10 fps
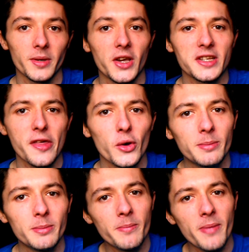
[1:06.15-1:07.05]
Because I
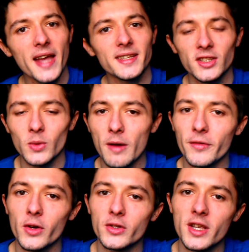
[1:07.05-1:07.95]
thought it'd be better to
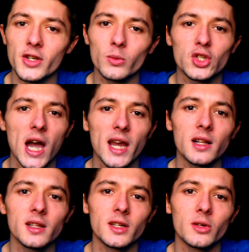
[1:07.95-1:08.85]
have its own
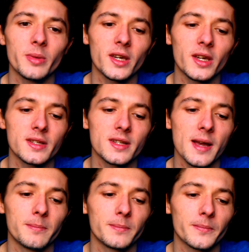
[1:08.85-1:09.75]
channel, you know,
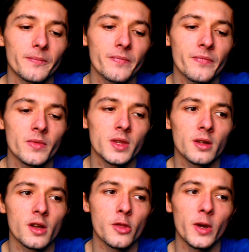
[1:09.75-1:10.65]
because um,
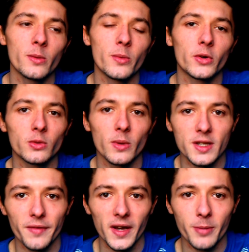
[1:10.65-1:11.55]
the way it worked
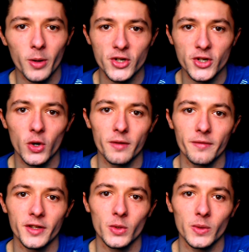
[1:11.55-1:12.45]
was, if I had a Poetry
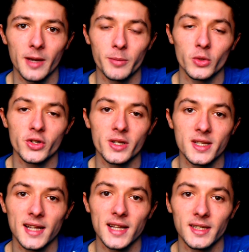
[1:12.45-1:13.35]
Corner video and I uploaded
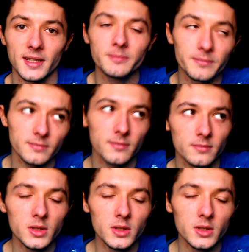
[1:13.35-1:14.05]
on Saturday,